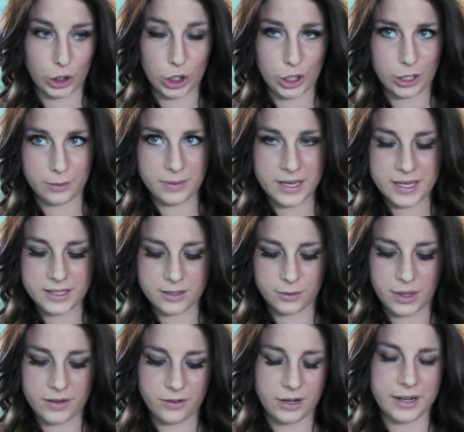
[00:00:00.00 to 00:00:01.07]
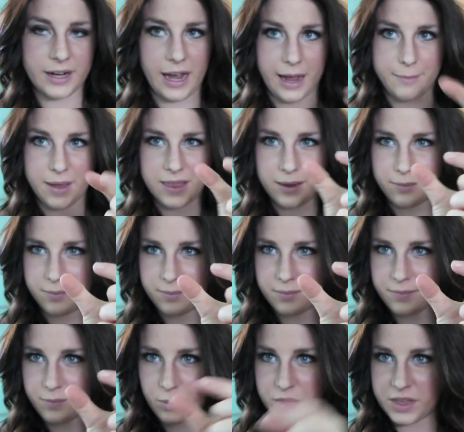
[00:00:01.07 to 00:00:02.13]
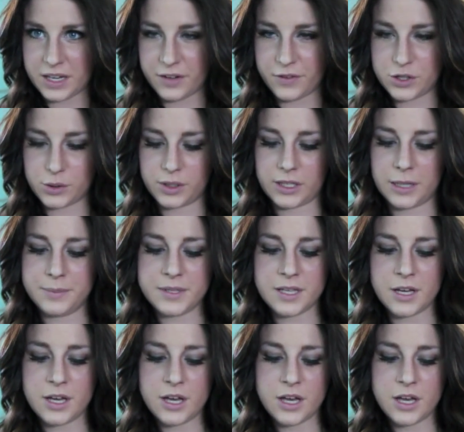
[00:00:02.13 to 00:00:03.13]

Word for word: long piece or whatever, and I made them with the individual clips.